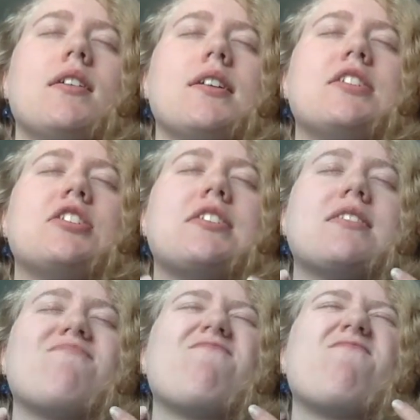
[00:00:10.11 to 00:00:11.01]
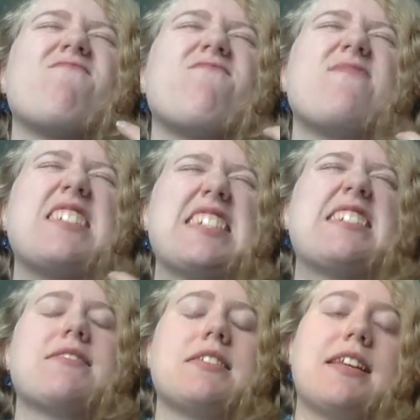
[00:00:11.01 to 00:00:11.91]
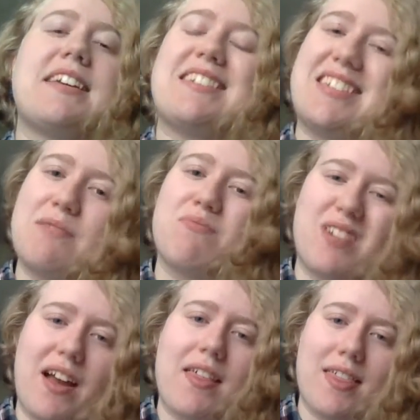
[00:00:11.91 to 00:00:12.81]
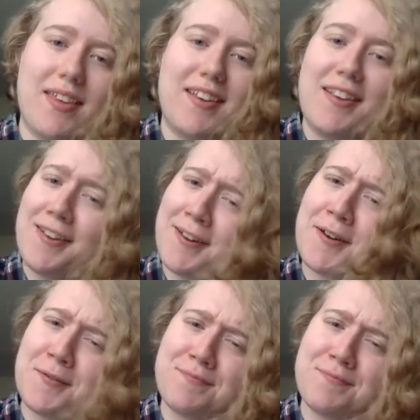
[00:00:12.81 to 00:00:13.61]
you just have to take a deep breath, you know?